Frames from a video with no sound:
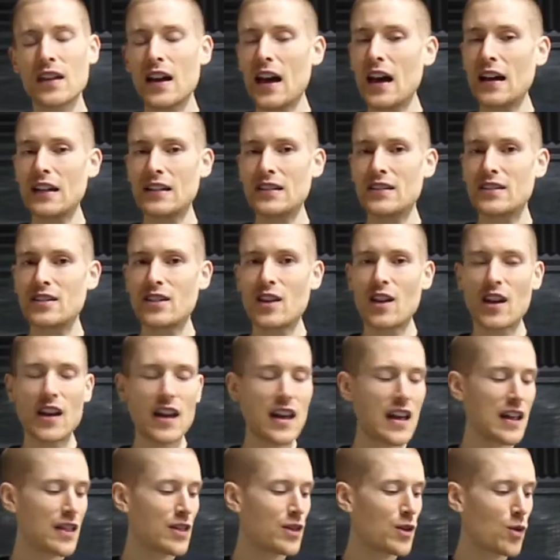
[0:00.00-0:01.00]
And
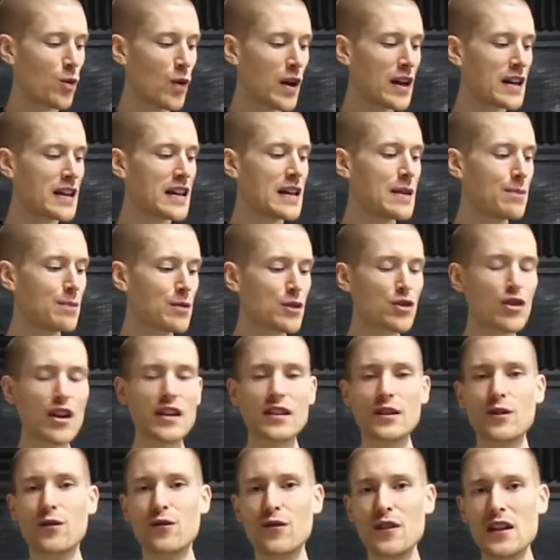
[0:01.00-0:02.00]
the way he
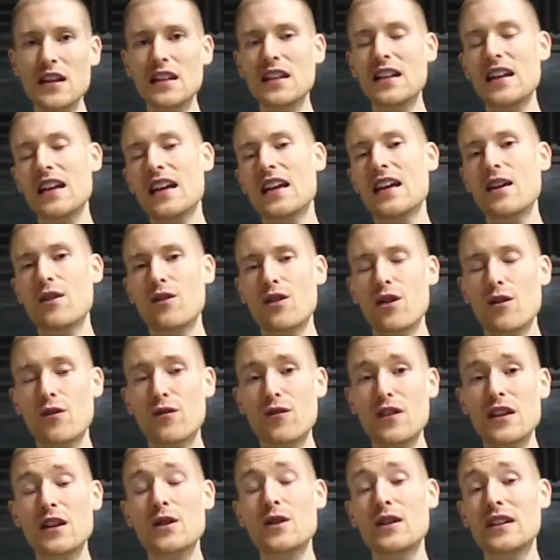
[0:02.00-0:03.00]
portrayed the
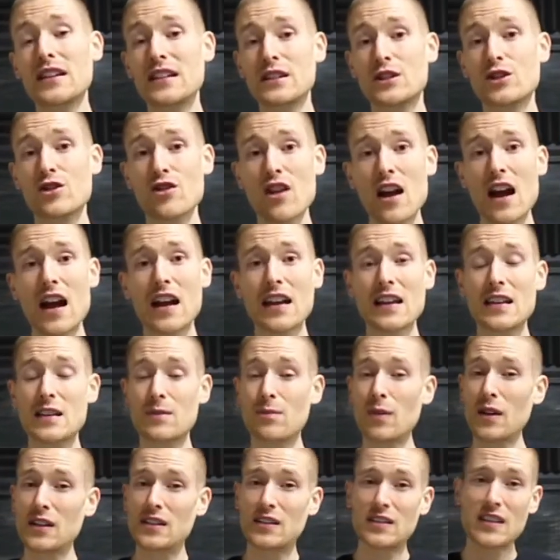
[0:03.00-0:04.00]
feel in this track is
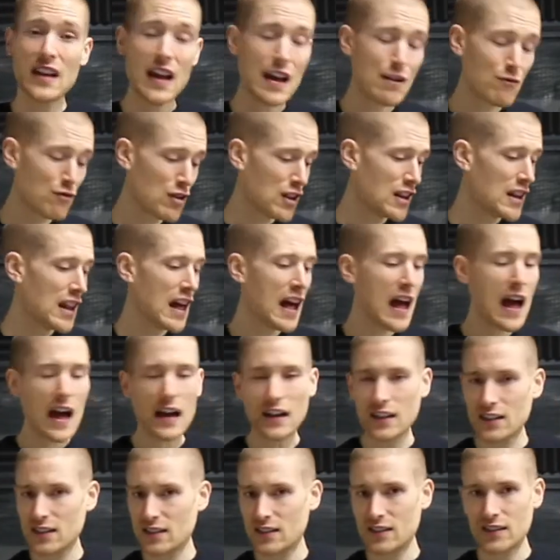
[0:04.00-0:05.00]
by staying
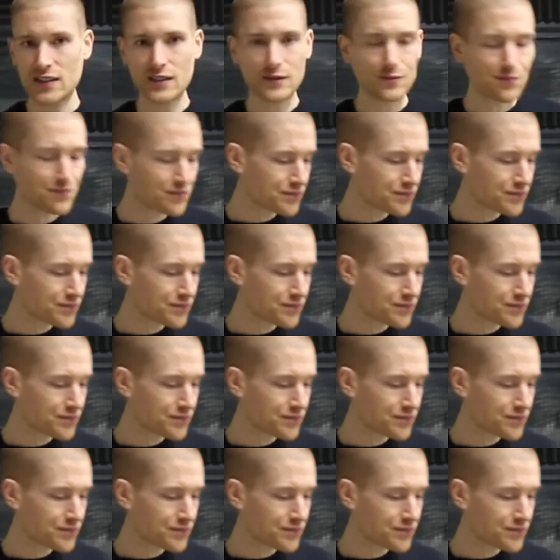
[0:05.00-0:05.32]
relaxed.